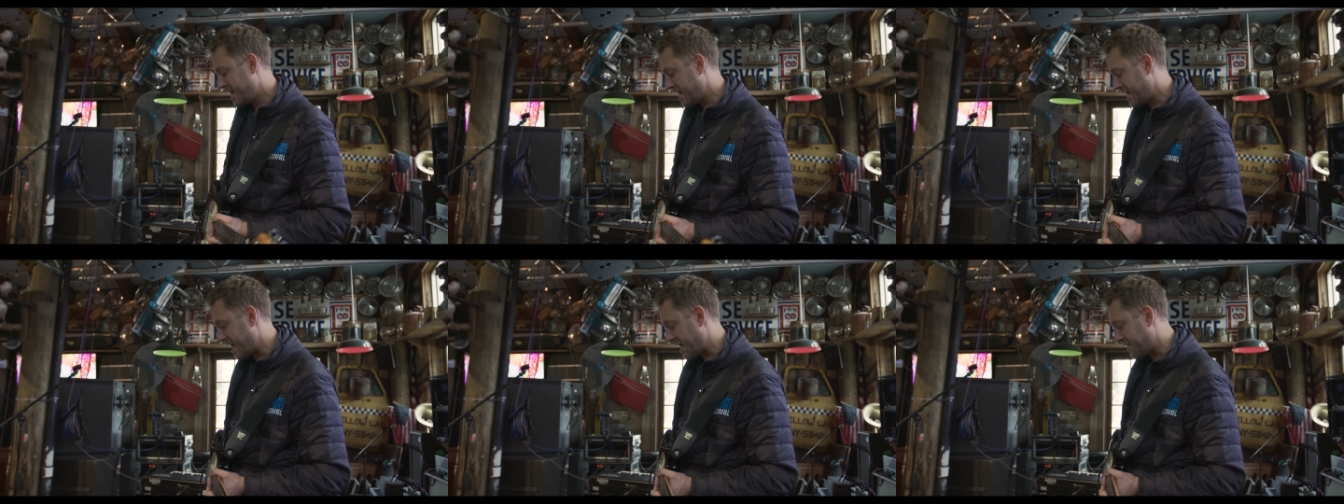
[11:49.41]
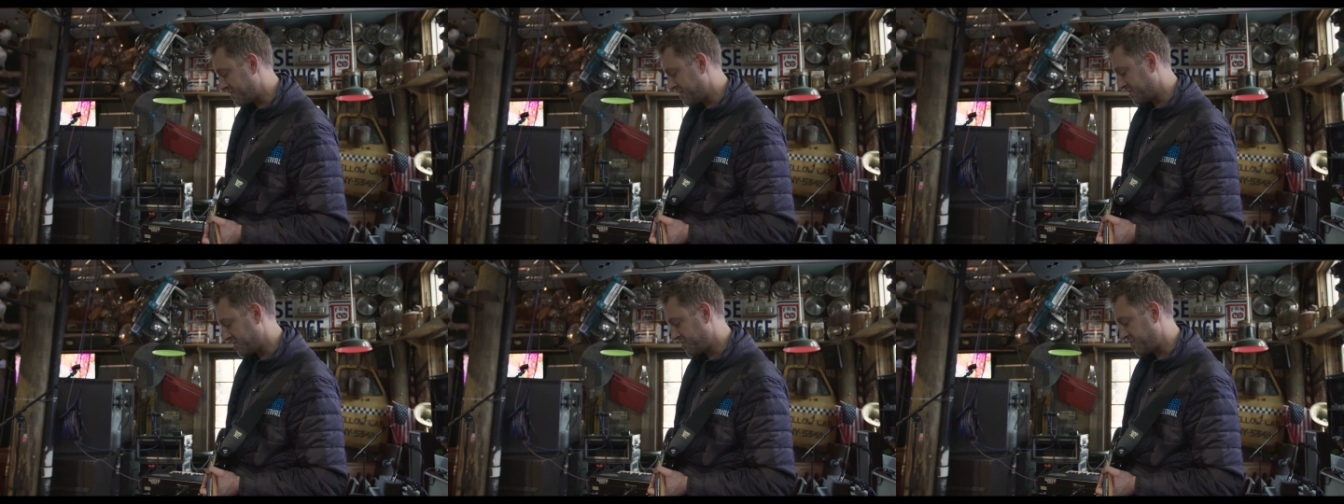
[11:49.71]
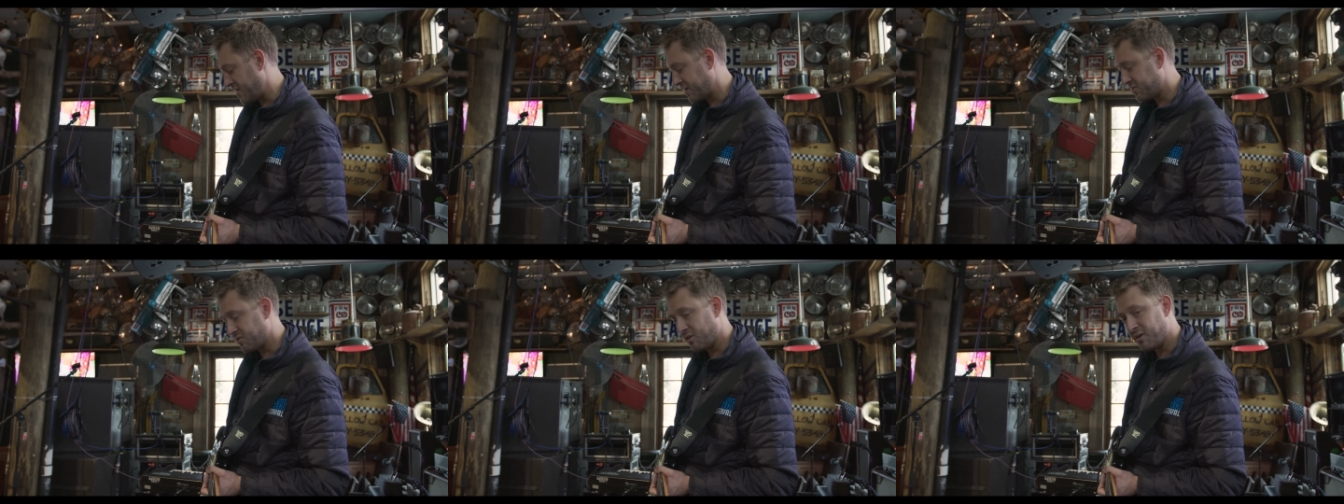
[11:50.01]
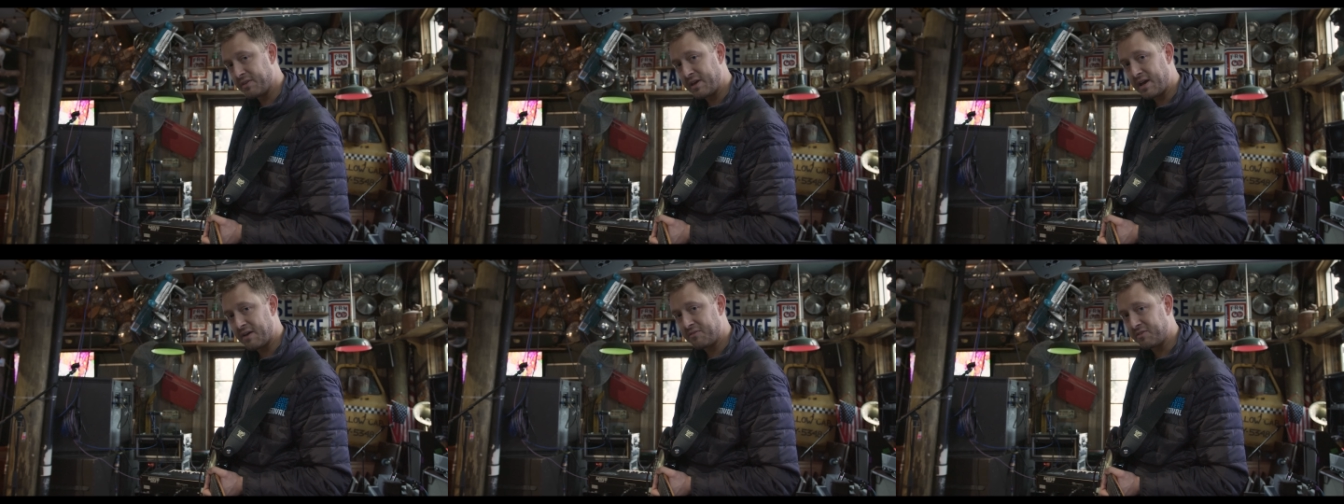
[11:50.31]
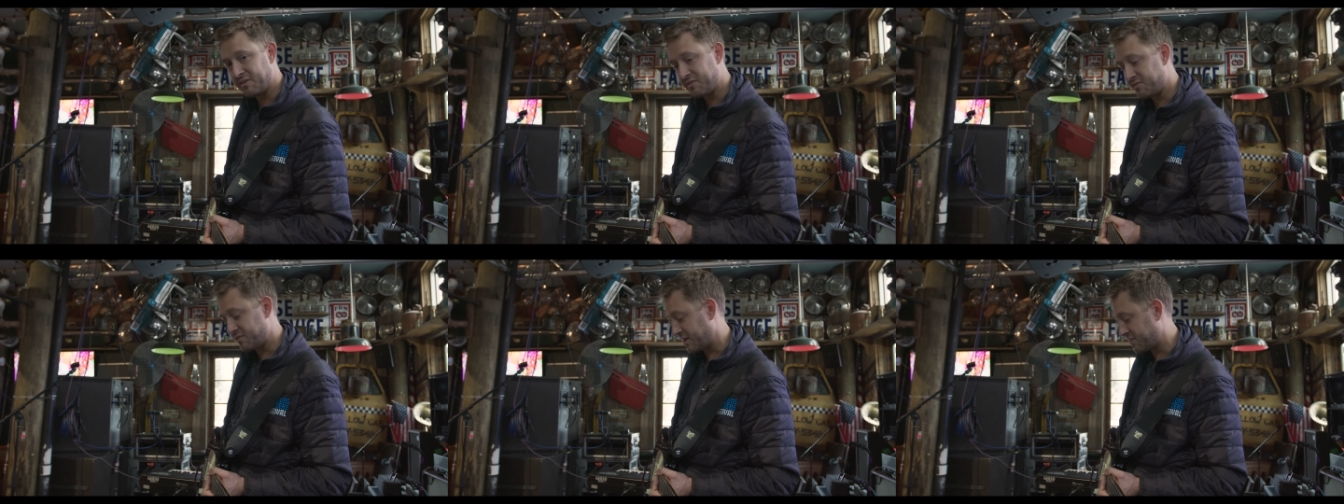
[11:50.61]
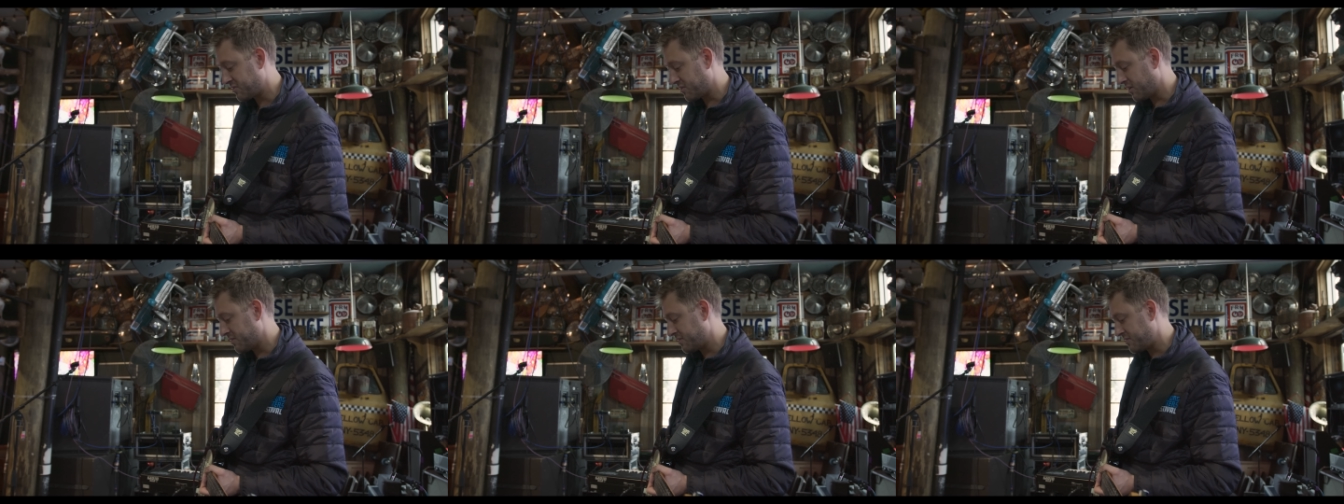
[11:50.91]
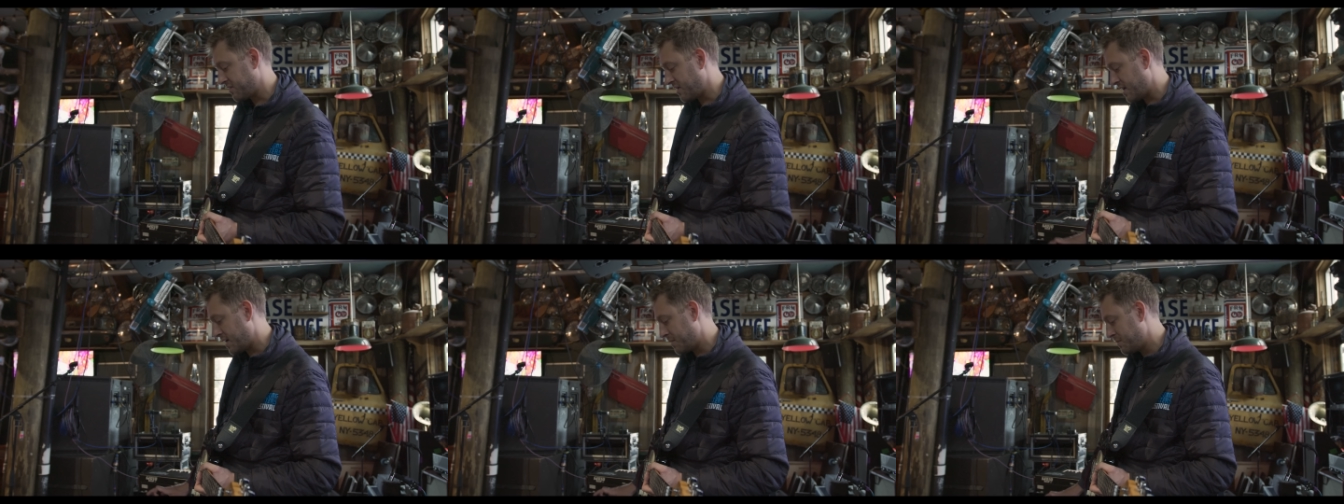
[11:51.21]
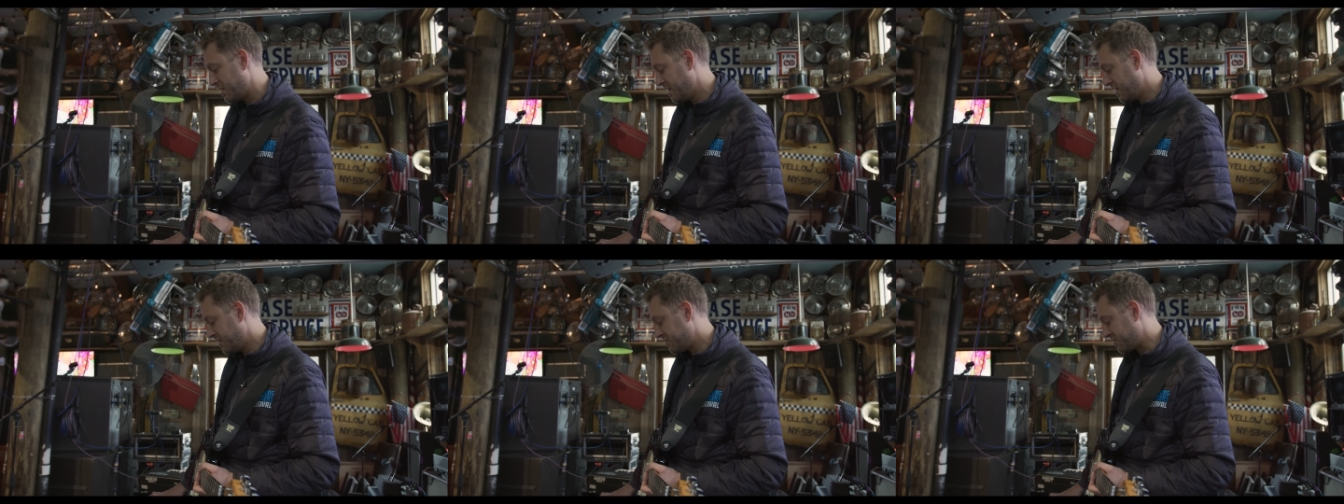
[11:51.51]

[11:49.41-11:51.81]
and have these effects on the FC6 all the time